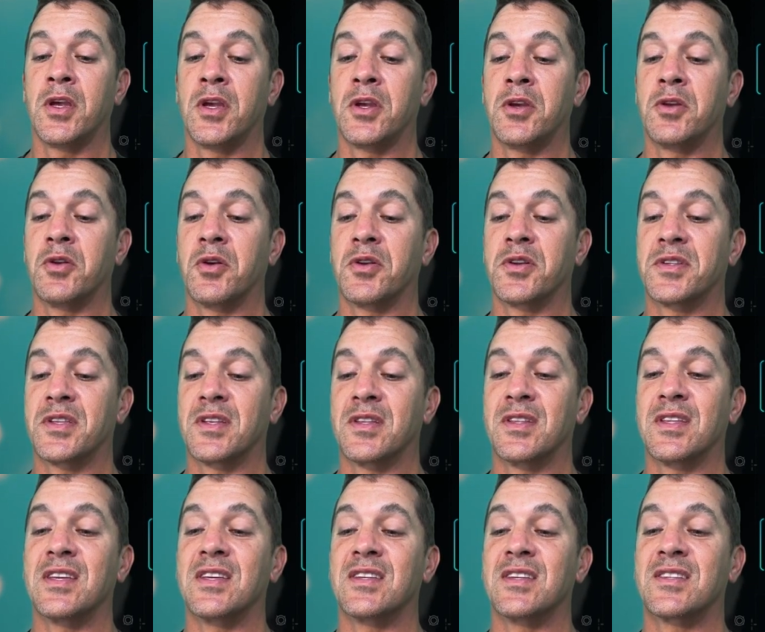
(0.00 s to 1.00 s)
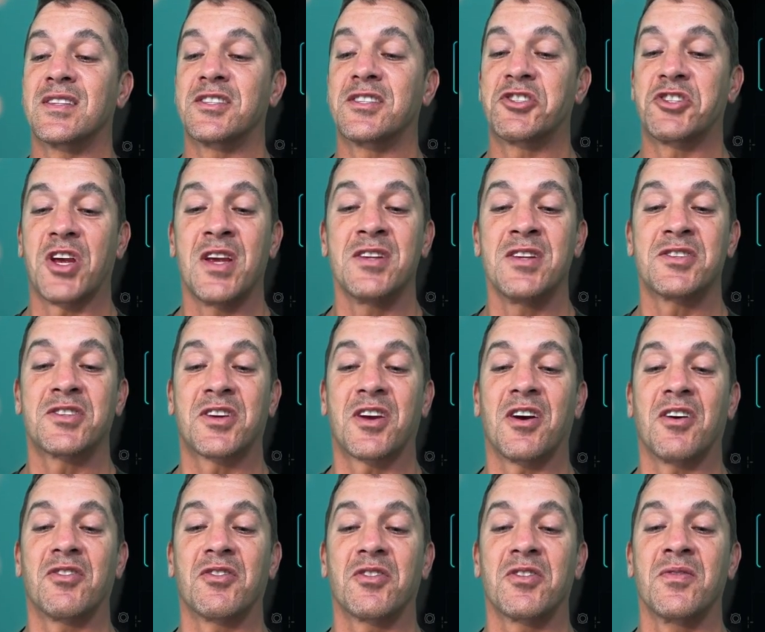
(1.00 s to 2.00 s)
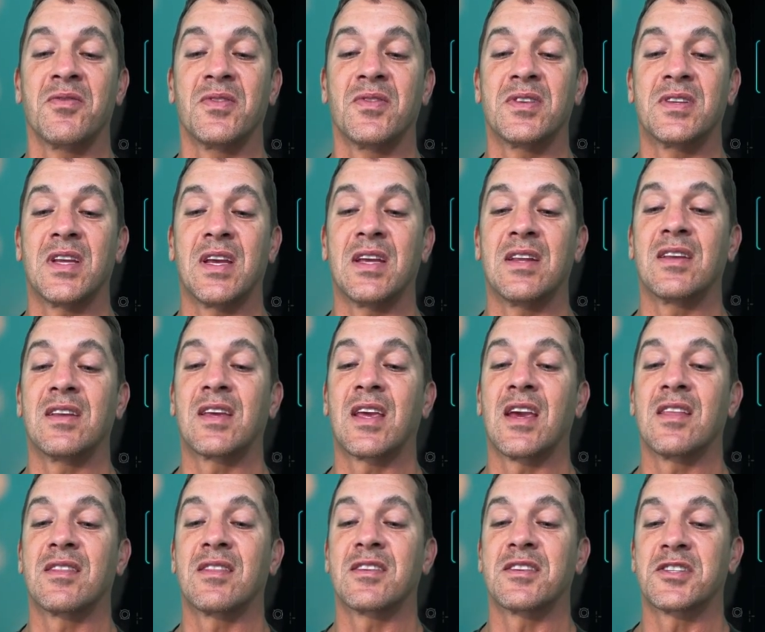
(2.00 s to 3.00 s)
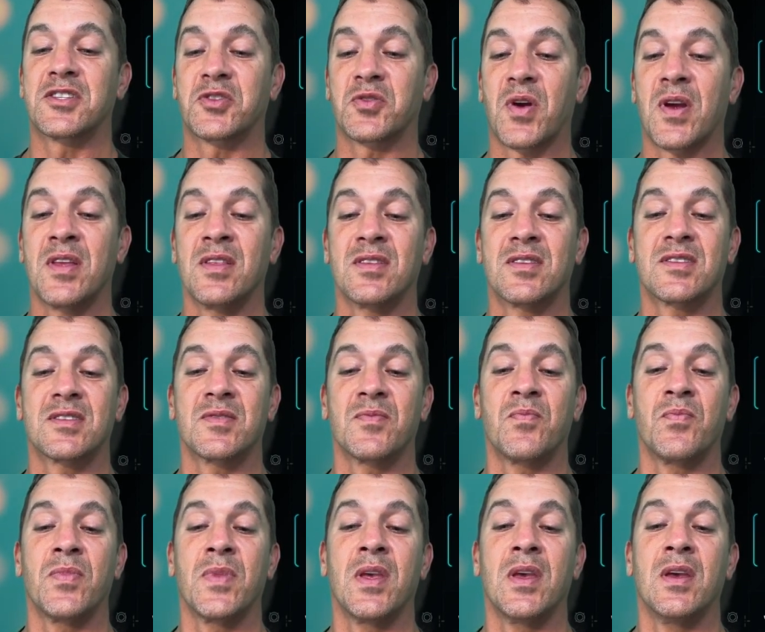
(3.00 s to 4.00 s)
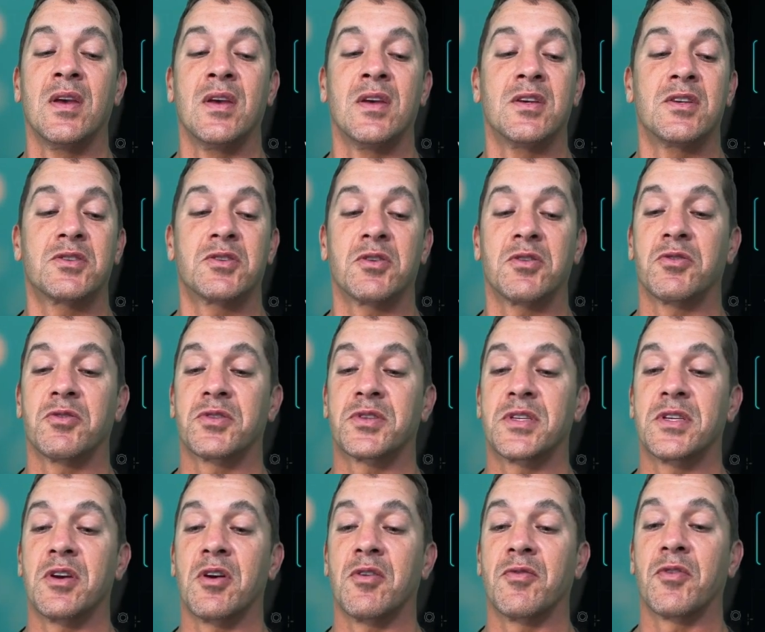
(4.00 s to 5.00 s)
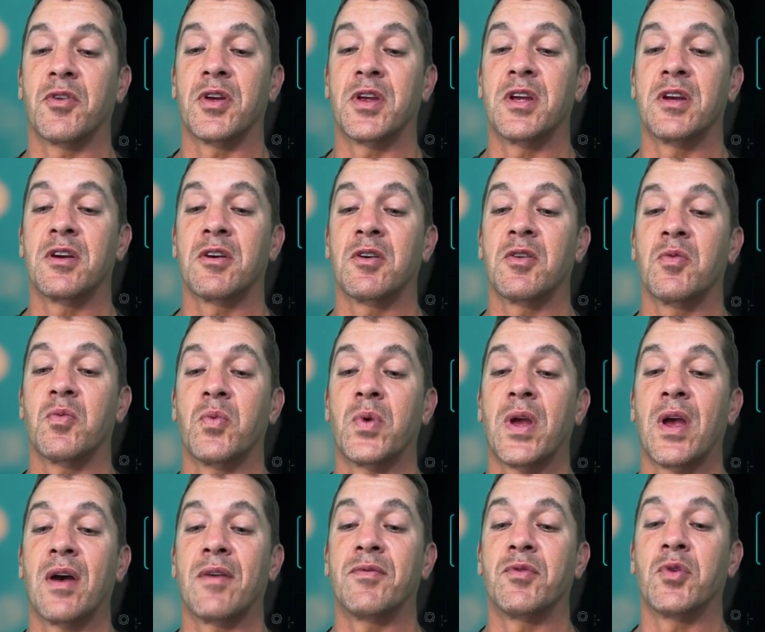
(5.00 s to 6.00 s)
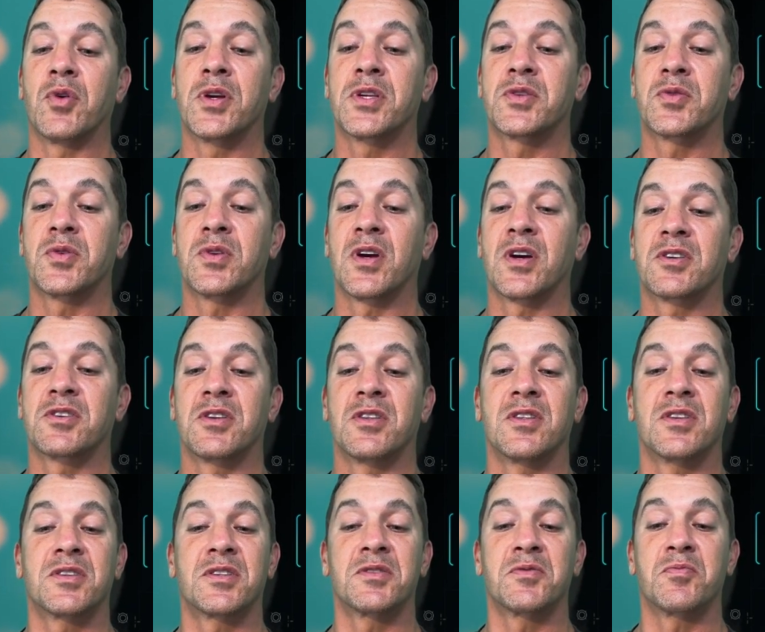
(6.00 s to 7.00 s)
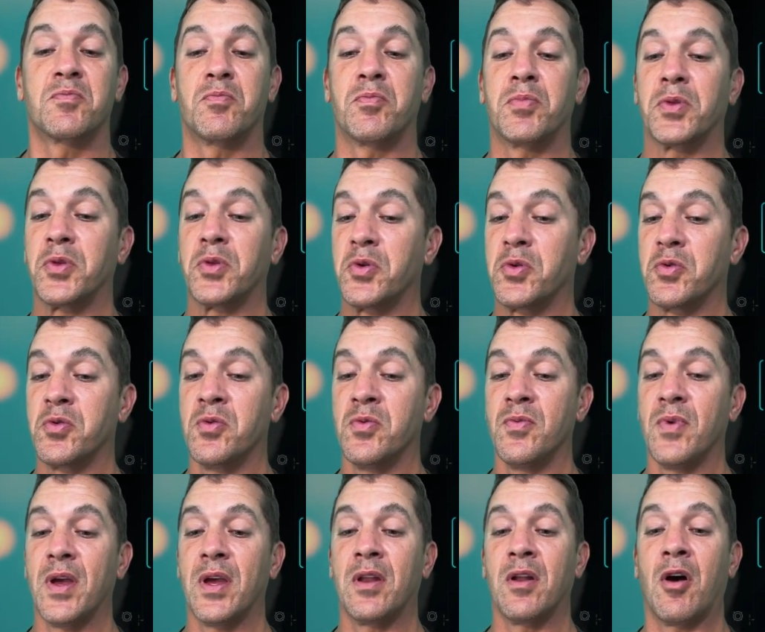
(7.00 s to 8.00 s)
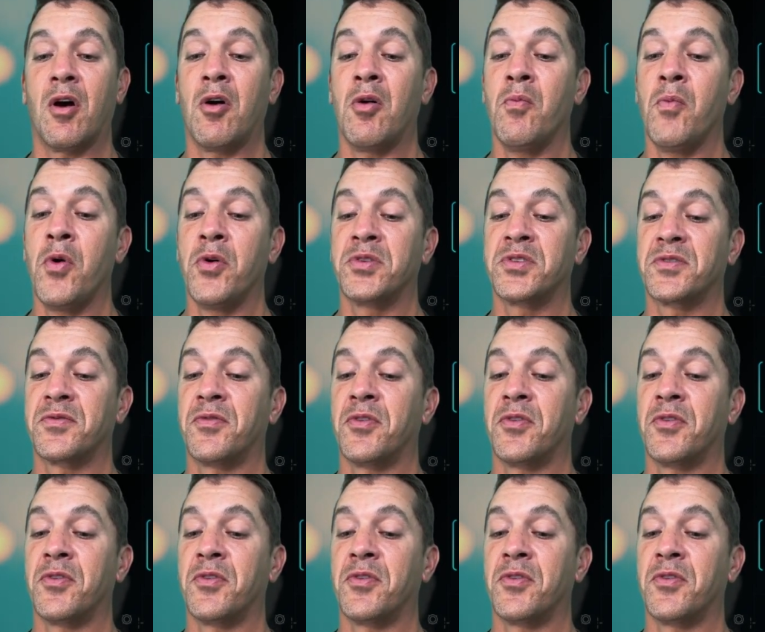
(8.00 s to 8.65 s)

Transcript: you notice that these change color to indicate the strengths. So you'll see over here, we have noise reduction. This is blue and almost